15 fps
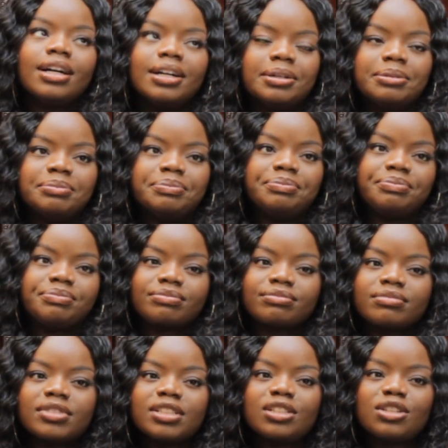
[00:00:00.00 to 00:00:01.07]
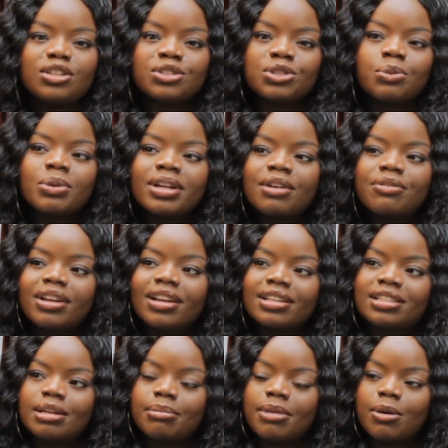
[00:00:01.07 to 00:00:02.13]
Um, so when I
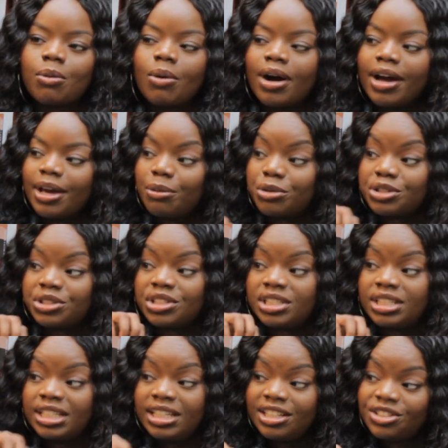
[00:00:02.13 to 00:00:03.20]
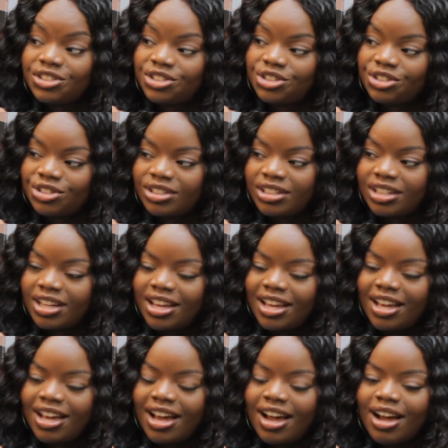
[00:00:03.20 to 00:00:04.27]
realized that my why was to teach, mm.
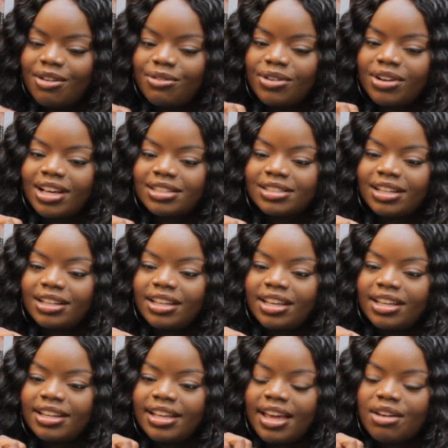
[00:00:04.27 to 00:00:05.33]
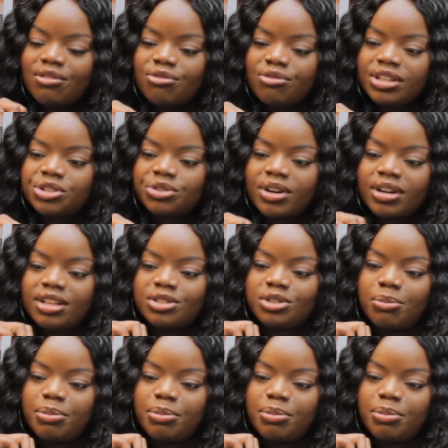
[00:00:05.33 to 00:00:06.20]
I realized that in every trending